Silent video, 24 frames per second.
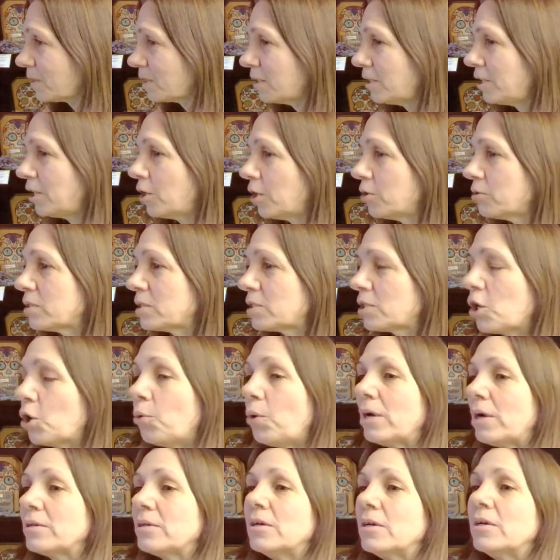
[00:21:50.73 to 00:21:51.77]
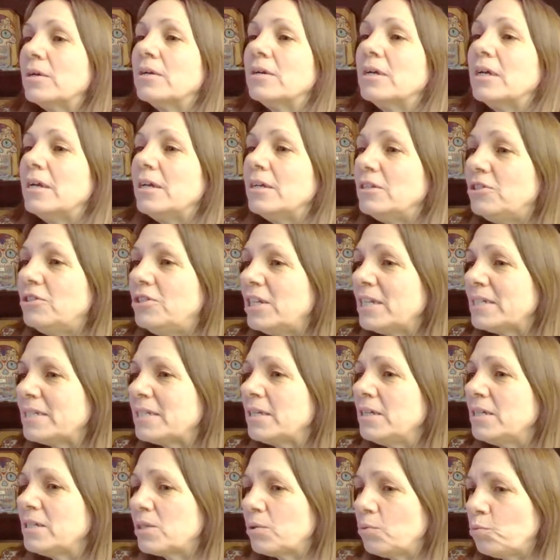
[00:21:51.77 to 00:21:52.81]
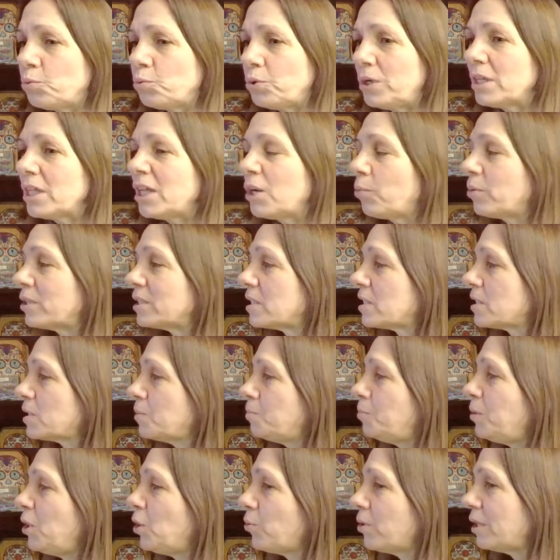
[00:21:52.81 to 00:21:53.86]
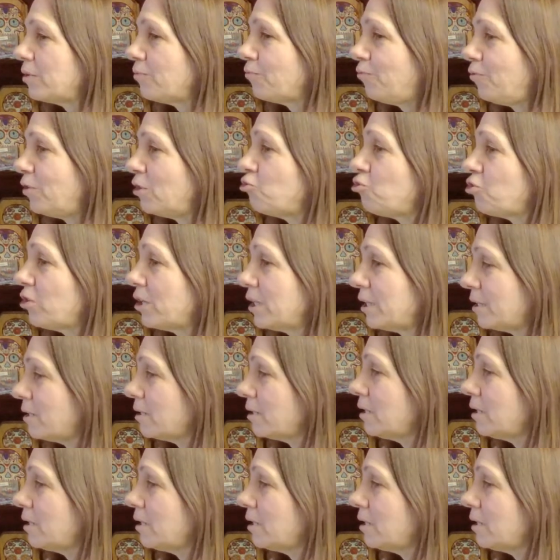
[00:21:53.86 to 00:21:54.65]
You know, so this is really what spirit vision